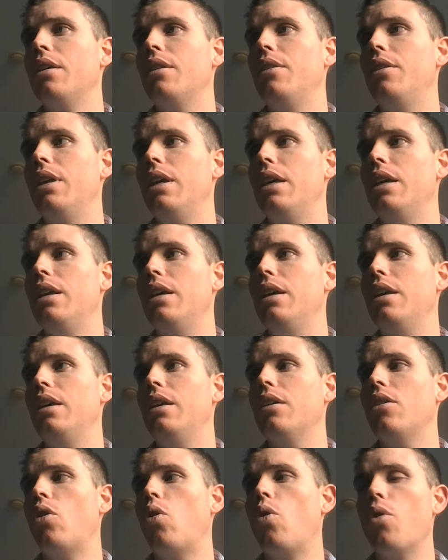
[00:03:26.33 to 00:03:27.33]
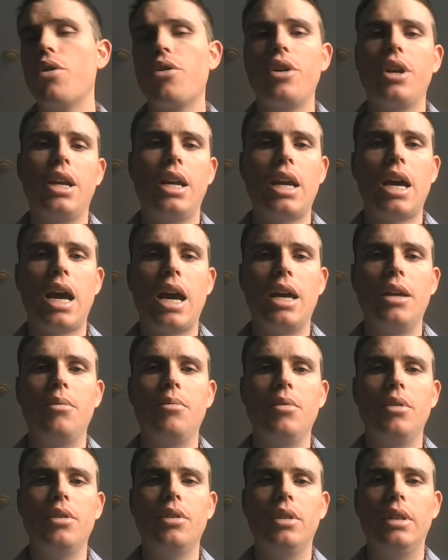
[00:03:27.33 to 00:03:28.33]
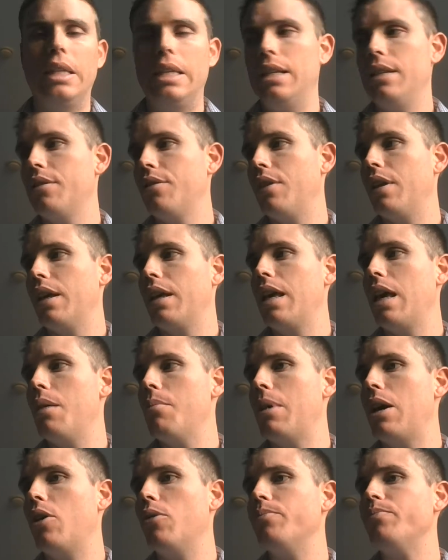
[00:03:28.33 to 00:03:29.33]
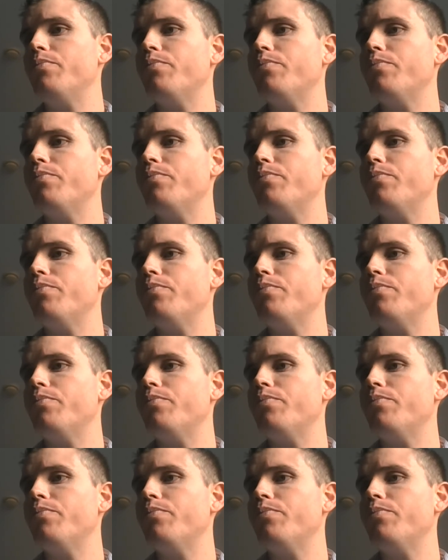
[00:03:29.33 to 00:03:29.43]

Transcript: the ordering guide leaks that came out.